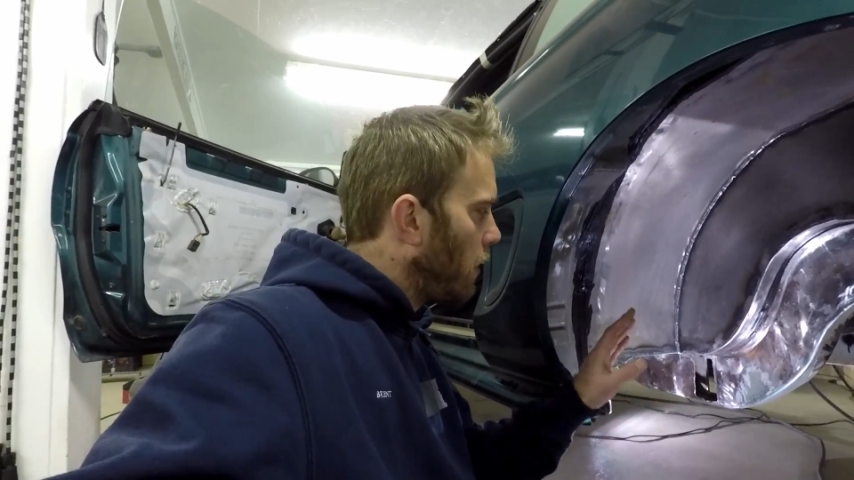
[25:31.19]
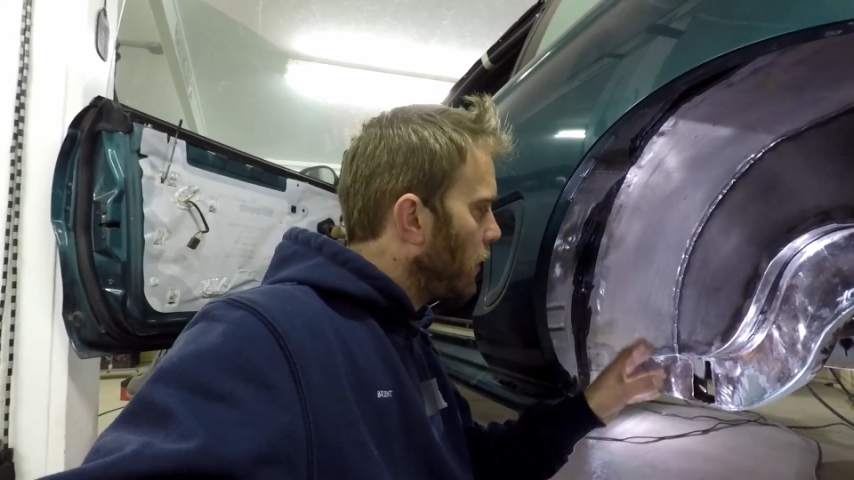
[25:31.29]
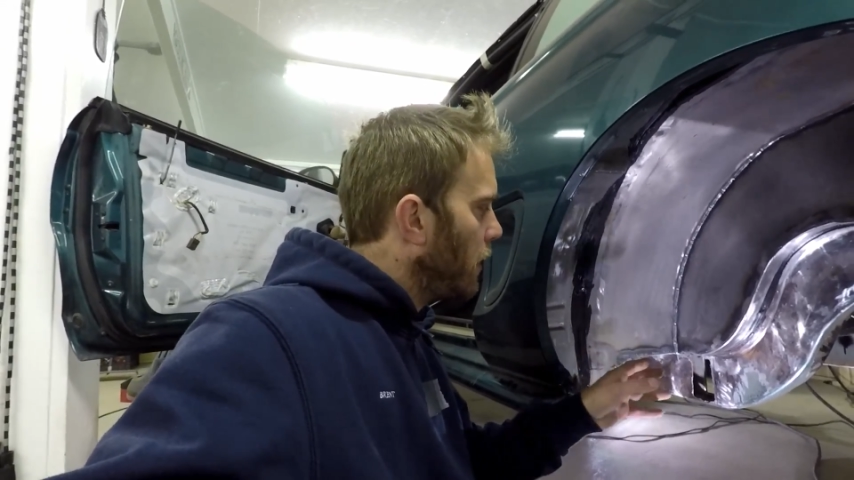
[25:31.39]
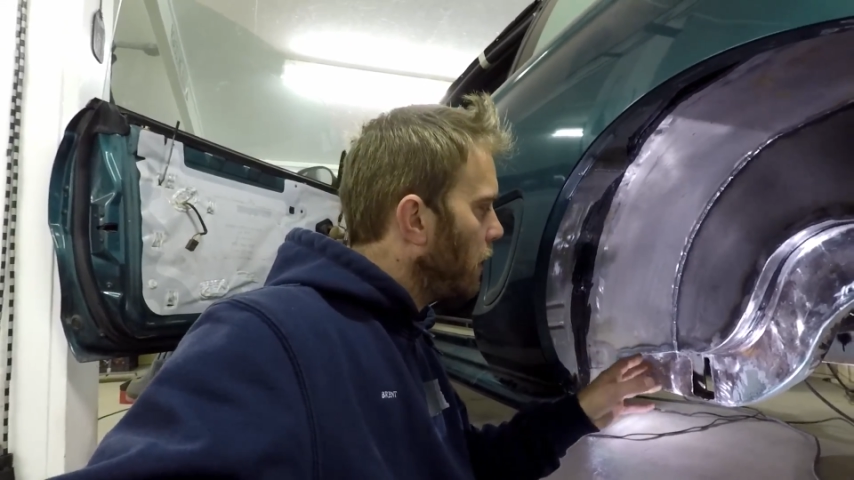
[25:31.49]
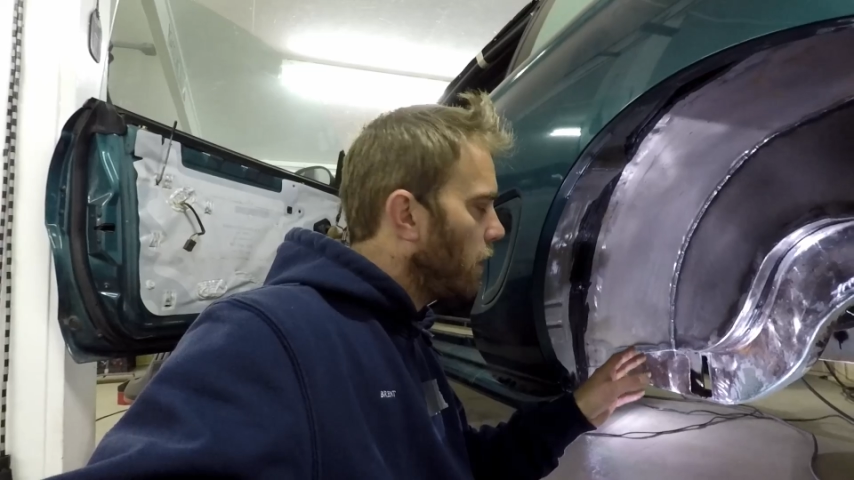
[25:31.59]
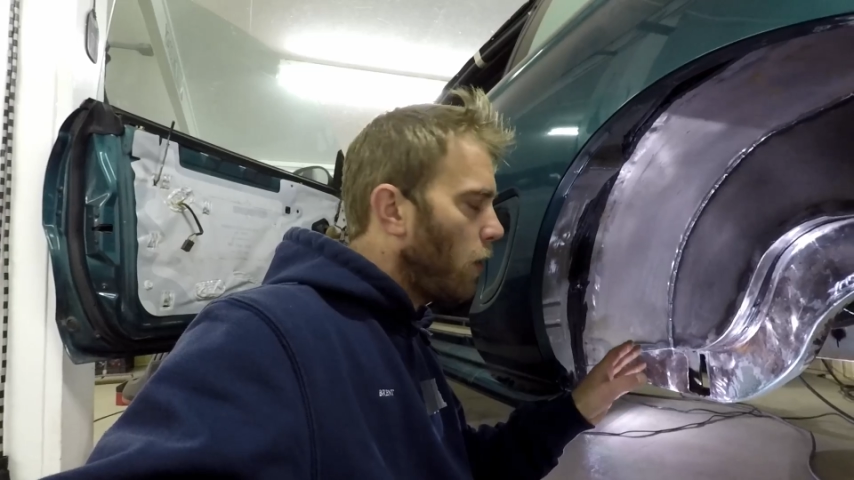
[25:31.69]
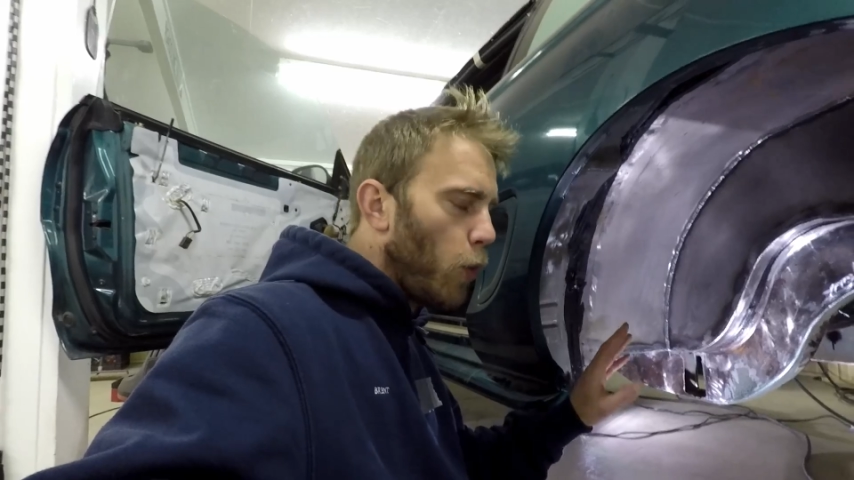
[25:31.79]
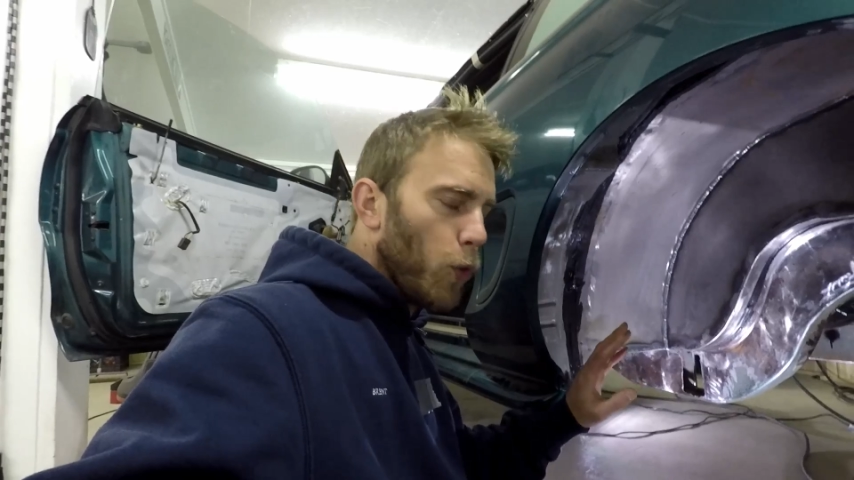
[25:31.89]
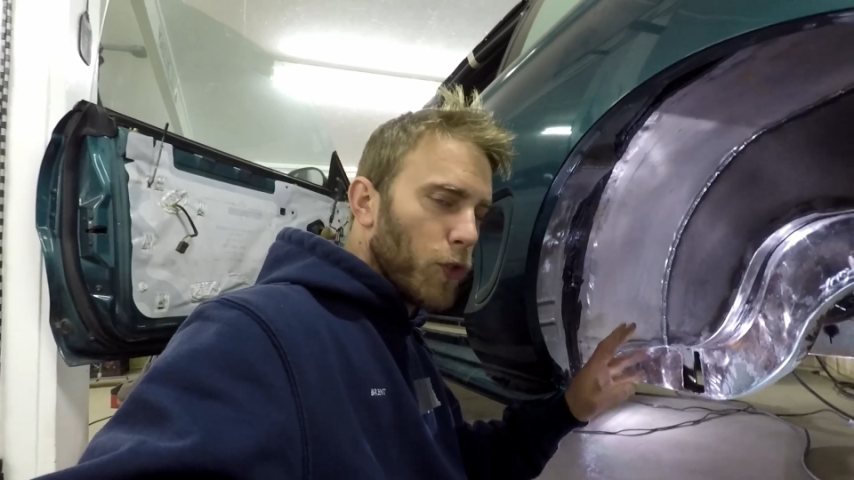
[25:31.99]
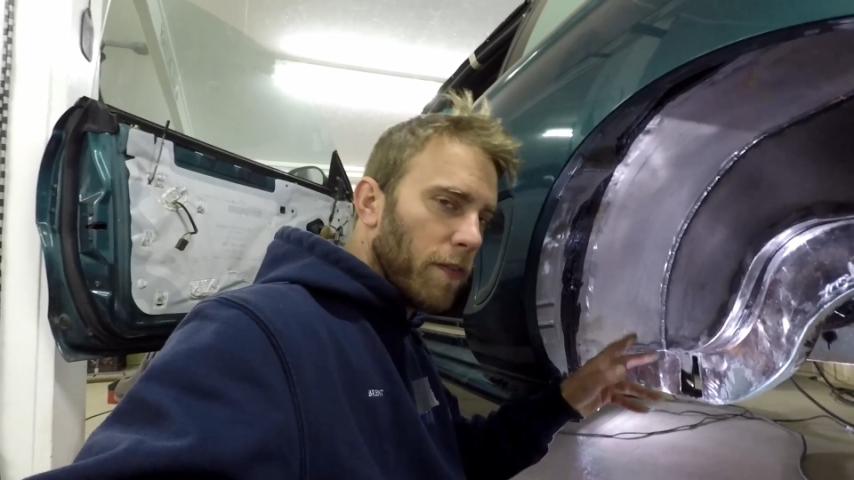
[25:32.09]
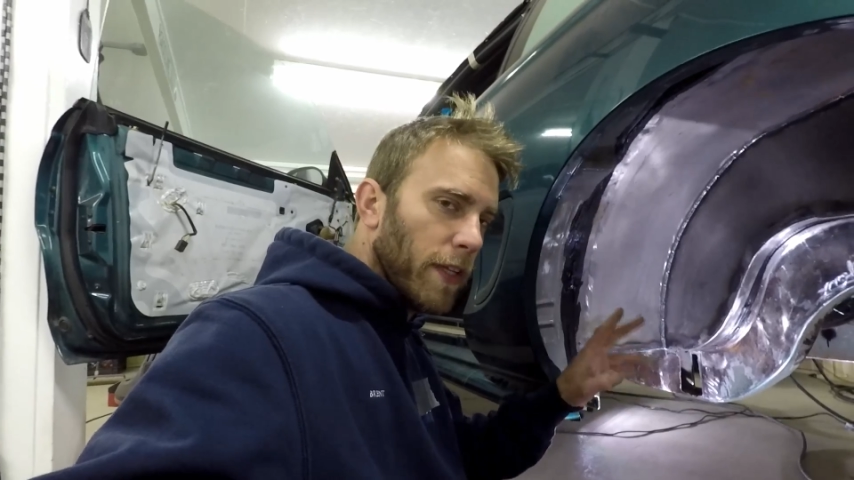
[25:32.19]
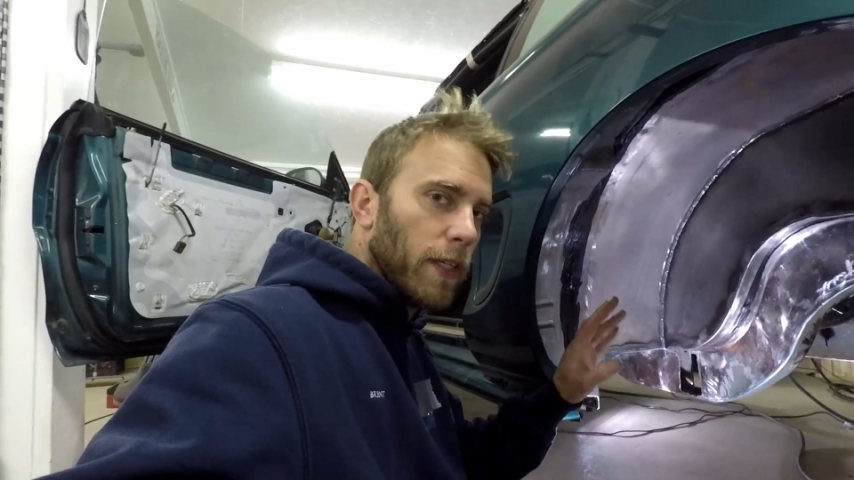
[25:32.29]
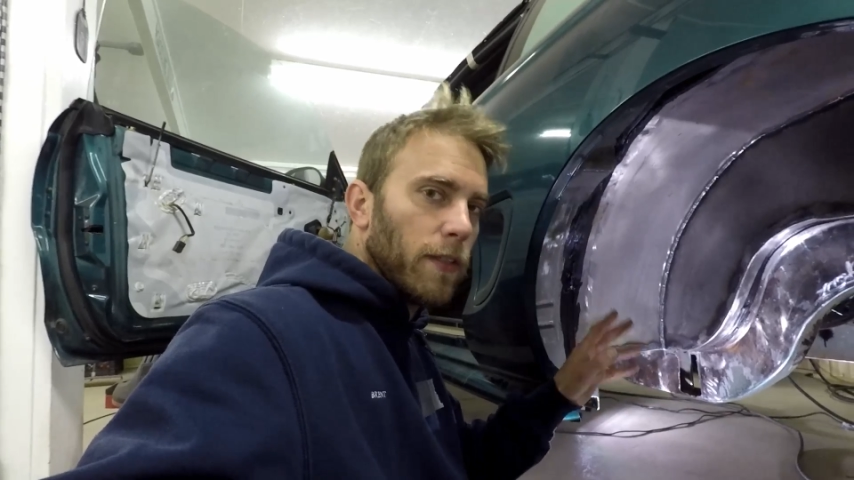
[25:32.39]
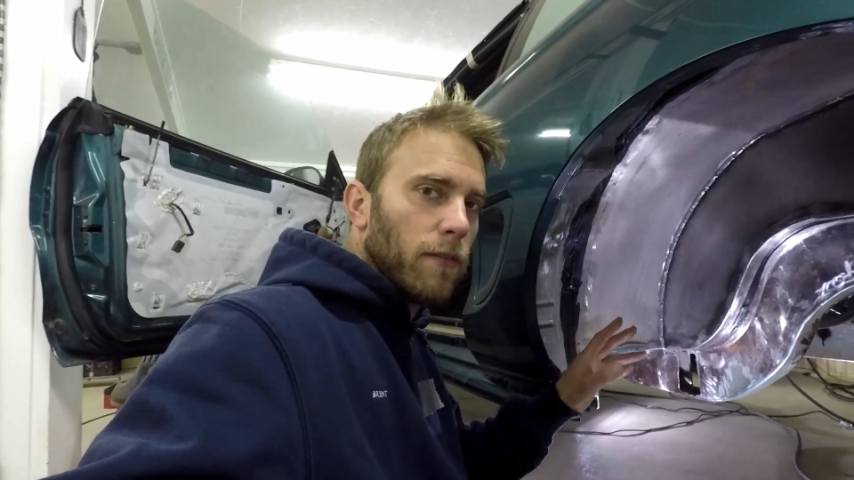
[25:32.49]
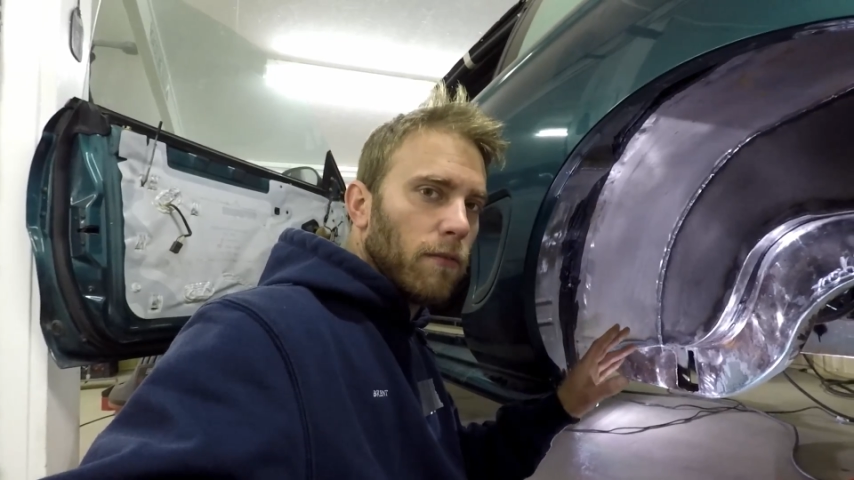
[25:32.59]
the holes and
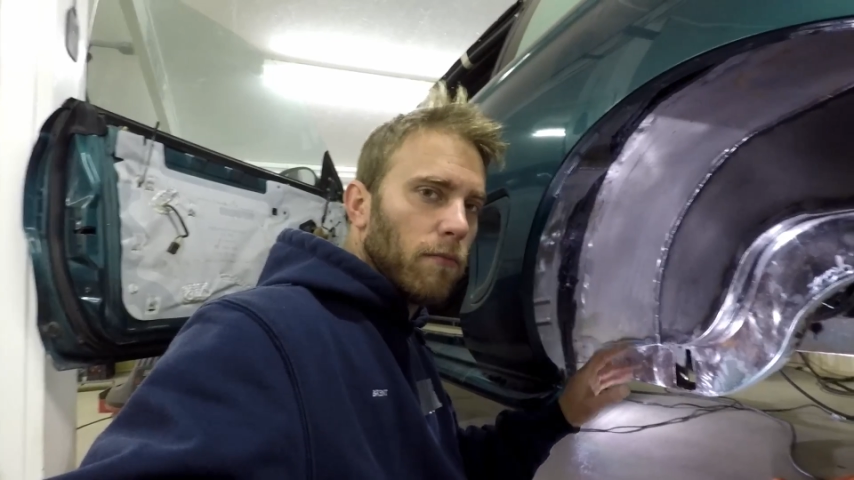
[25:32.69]
everything